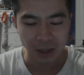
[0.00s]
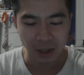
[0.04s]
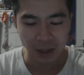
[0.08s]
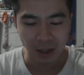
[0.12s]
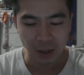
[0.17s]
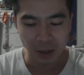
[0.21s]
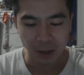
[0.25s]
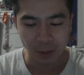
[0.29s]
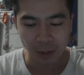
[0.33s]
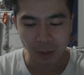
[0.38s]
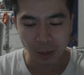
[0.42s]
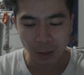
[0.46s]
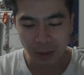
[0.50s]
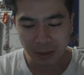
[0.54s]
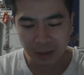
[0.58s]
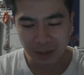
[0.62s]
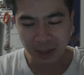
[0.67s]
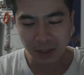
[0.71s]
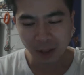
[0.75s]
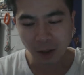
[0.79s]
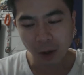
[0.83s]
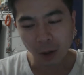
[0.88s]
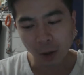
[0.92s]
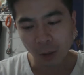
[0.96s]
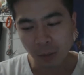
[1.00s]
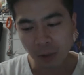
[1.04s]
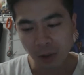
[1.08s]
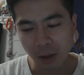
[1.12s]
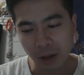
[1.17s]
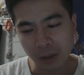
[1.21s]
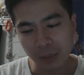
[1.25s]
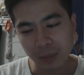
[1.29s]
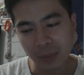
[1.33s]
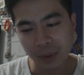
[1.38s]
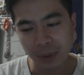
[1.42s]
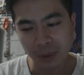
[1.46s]
I won't say the whole
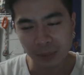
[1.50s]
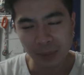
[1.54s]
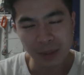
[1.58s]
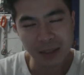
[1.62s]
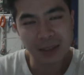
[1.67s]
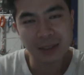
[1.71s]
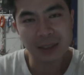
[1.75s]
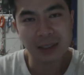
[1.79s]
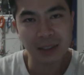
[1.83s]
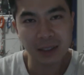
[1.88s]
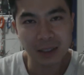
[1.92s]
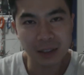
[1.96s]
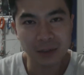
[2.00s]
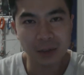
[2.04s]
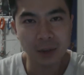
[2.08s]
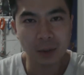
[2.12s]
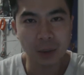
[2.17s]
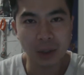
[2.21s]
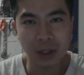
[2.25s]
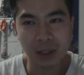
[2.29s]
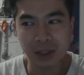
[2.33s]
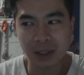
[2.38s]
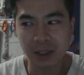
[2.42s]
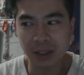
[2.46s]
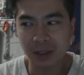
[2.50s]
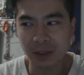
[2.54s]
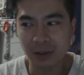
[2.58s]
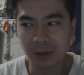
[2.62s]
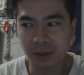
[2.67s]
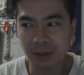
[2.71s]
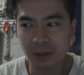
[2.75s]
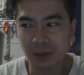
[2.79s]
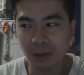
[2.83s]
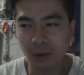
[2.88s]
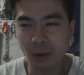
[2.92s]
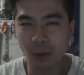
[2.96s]
plot, but basically, if you watch it,
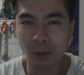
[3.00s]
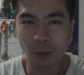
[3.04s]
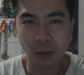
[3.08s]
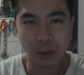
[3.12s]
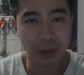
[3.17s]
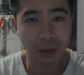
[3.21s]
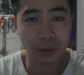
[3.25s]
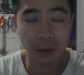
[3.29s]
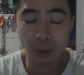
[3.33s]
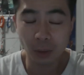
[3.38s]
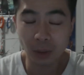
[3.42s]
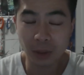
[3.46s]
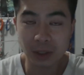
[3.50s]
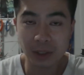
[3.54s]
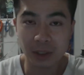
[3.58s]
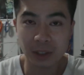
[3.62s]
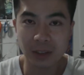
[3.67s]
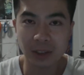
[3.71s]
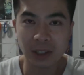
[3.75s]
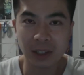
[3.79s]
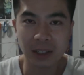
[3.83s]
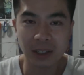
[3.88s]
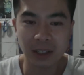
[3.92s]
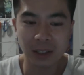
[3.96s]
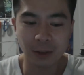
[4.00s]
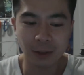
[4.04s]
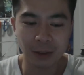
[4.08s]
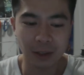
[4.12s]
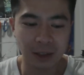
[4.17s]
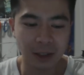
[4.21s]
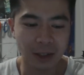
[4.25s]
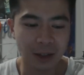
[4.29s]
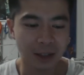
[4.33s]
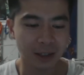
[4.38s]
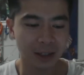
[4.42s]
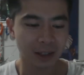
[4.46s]
if you watch the trailer, you
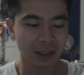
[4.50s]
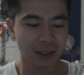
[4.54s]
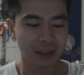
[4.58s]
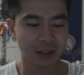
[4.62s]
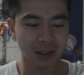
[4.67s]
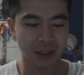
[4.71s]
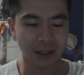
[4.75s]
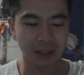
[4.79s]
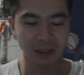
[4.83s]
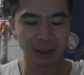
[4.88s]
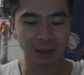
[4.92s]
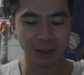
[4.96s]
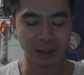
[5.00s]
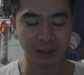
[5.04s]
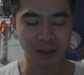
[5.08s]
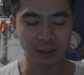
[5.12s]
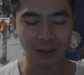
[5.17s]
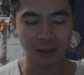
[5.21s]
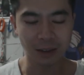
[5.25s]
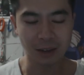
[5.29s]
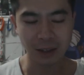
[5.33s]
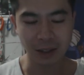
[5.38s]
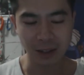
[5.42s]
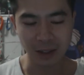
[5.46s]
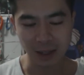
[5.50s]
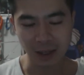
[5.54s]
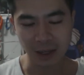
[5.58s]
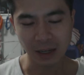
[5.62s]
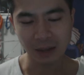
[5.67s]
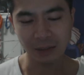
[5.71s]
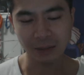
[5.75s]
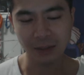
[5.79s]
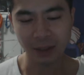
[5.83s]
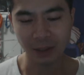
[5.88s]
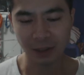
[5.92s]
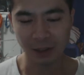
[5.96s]
get the idea. Like, you know, they
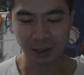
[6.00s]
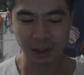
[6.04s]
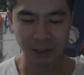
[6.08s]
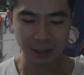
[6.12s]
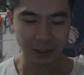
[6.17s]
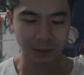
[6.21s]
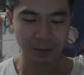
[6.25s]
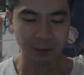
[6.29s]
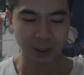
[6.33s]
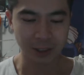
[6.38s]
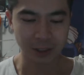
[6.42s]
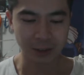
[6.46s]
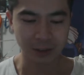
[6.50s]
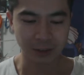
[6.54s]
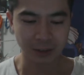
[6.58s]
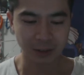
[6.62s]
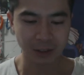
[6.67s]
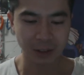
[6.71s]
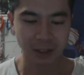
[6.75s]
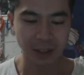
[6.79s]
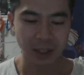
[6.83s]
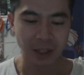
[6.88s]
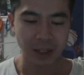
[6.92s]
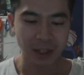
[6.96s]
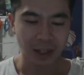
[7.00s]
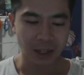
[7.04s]
have their Indian restaurant.